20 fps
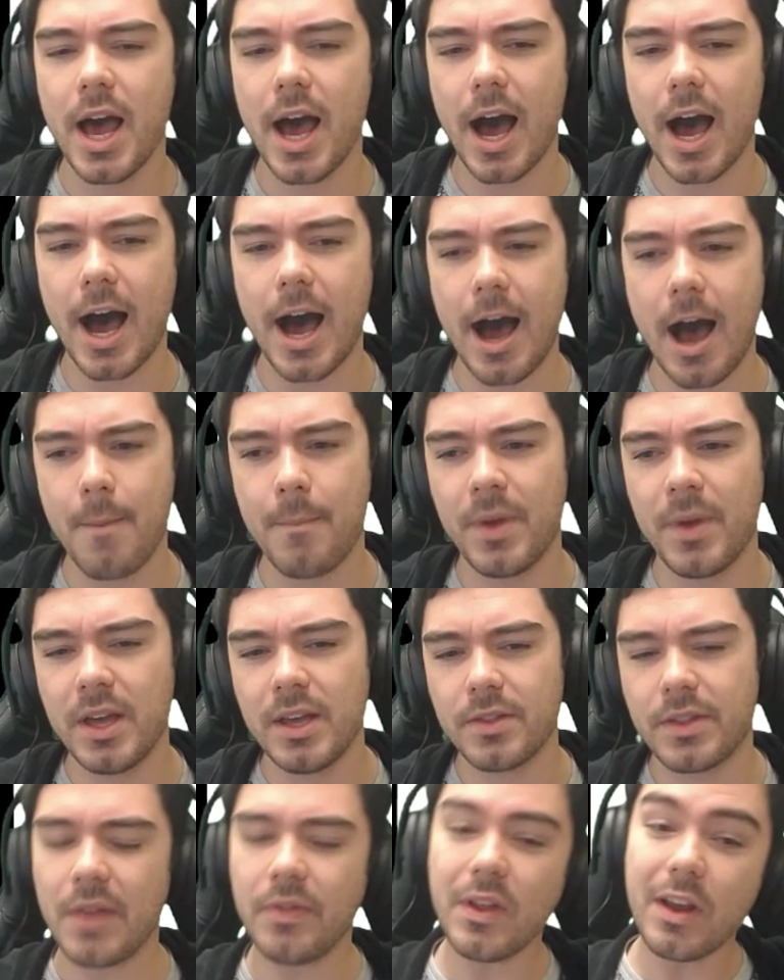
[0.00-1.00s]

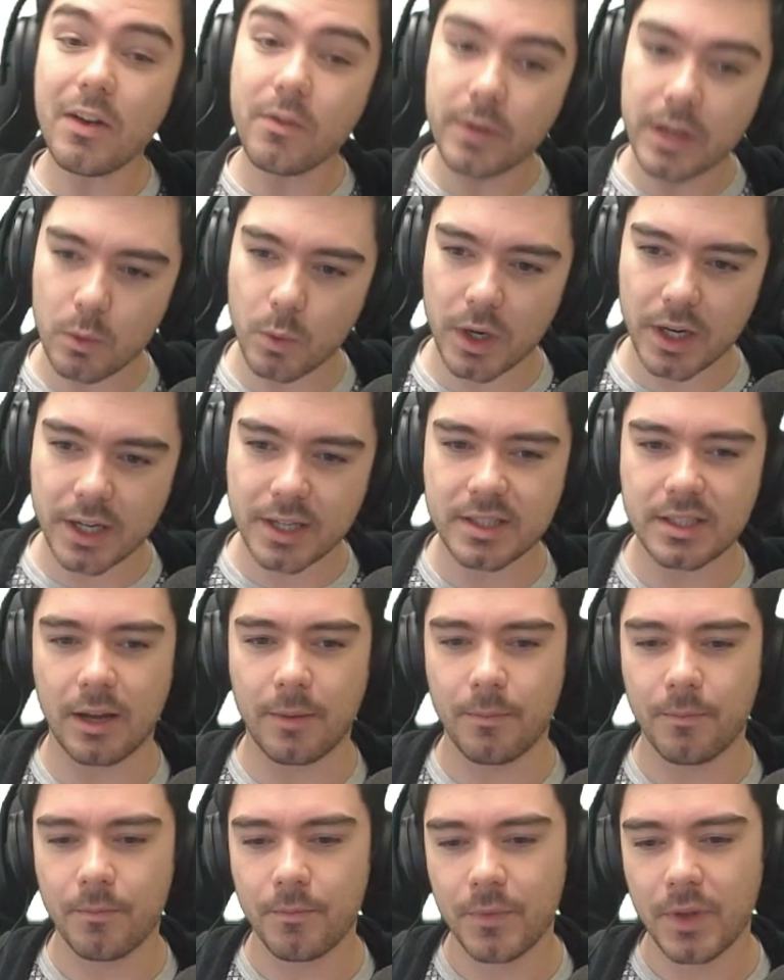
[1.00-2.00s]
Then they reworked him.